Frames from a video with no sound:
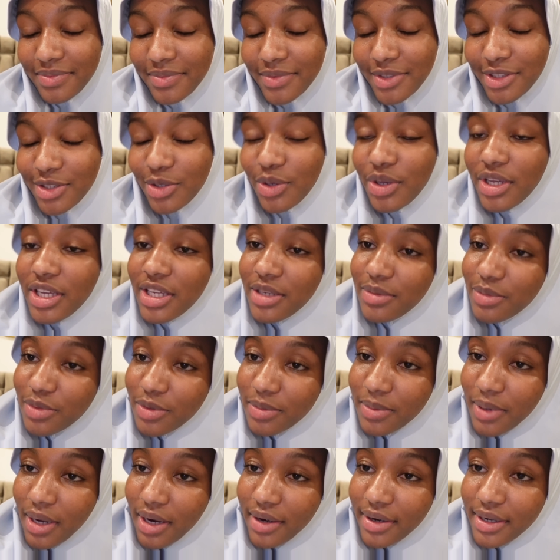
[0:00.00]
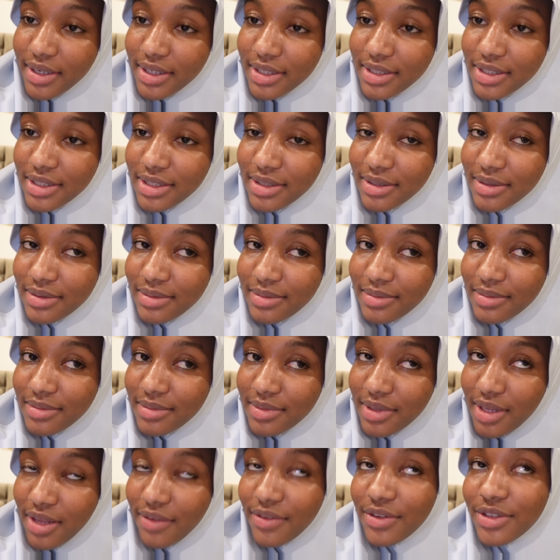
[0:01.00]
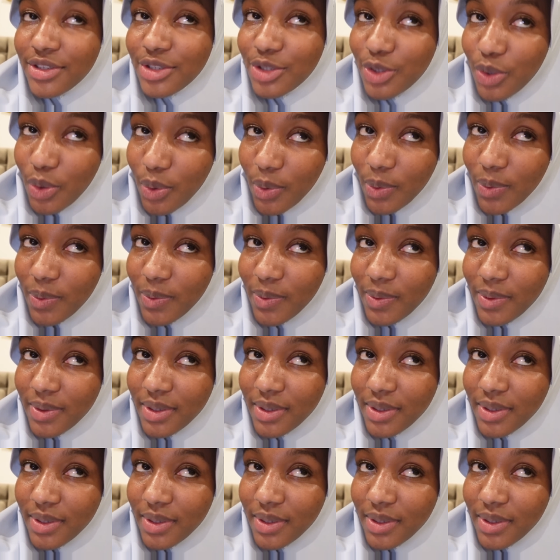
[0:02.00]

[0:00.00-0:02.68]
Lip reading: So Eid Mubarak, even though